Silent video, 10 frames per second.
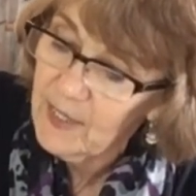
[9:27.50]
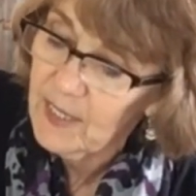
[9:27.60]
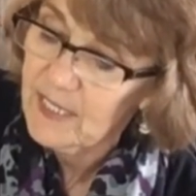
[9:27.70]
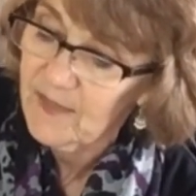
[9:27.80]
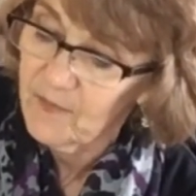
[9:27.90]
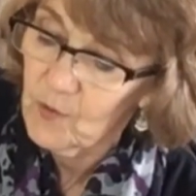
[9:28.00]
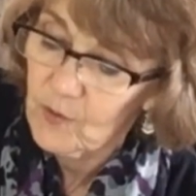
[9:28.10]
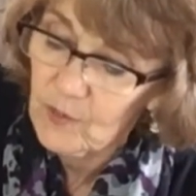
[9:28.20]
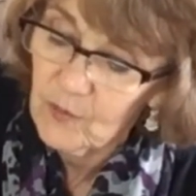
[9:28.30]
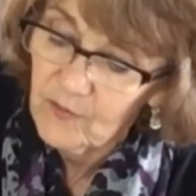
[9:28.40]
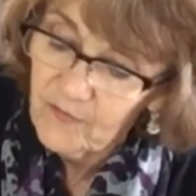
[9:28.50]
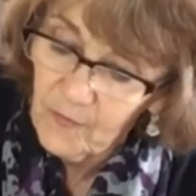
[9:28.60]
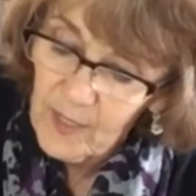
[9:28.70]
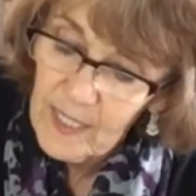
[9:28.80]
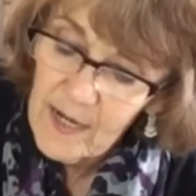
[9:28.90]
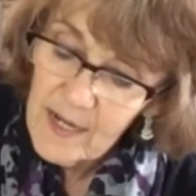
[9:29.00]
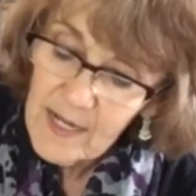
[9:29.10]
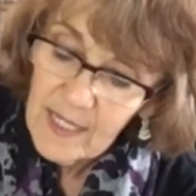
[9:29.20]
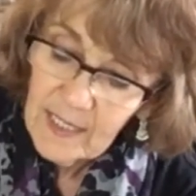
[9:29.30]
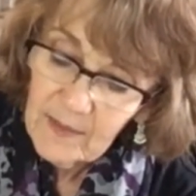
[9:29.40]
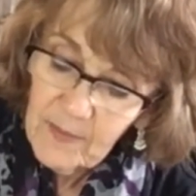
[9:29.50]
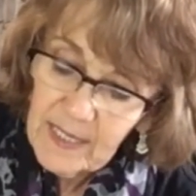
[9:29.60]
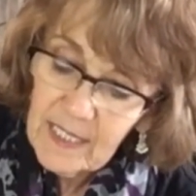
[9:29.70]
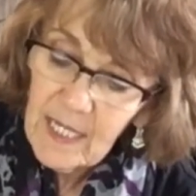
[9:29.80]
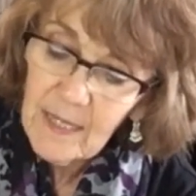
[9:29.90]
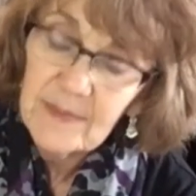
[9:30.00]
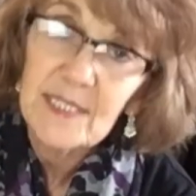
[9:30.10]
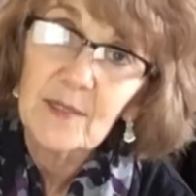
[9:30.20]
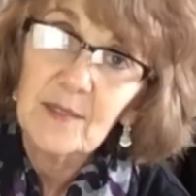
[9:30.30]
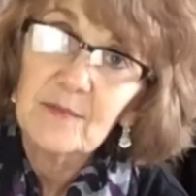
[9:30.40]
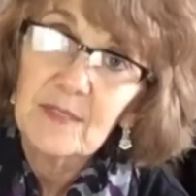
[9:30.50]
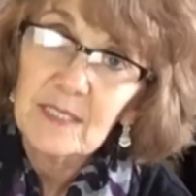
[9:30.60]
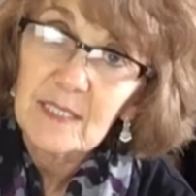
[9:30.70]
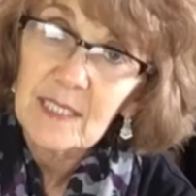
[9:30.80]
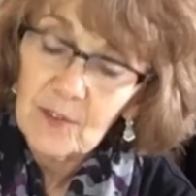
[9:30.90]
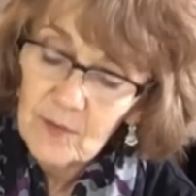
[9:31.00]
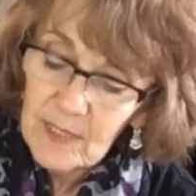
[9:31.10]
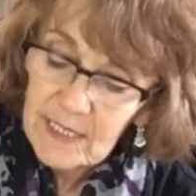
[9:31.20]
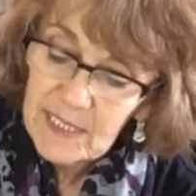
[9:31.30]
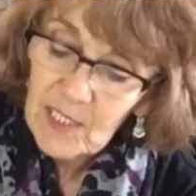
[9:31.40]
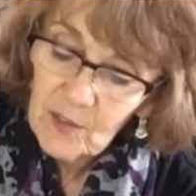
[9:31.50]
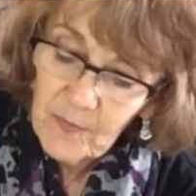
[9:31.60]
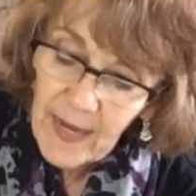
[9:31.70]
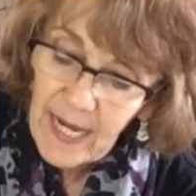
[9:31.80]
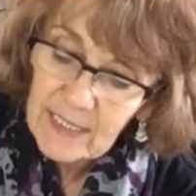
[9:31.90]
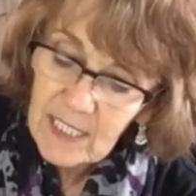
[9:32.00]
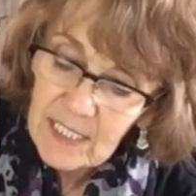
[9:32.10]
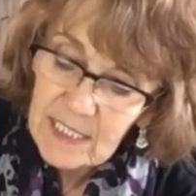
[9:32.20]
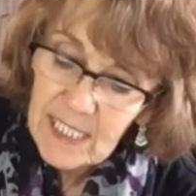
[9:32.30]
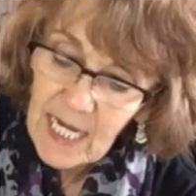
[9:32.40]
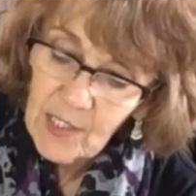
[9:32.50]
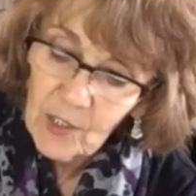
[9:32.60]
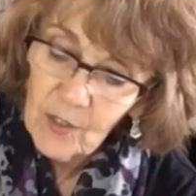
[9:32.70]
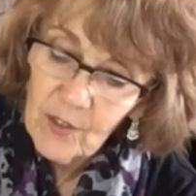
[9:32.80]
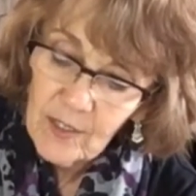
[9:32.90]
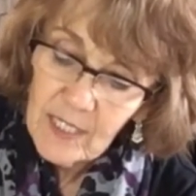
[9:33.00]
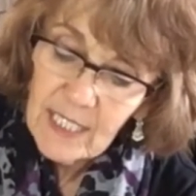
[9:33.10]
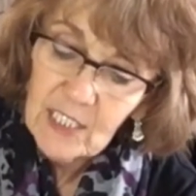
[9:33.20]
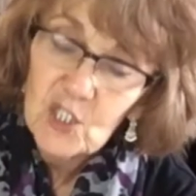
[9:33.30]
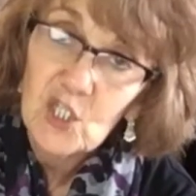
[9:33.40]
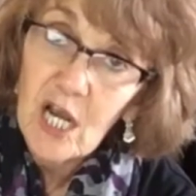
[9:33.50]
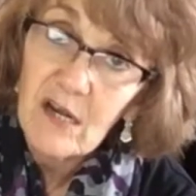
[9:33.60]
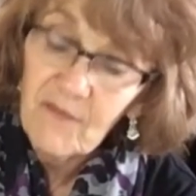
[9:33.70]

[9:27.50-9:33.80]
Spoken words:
this if you were gluten-free, but it comes in a seal-packed container in chunk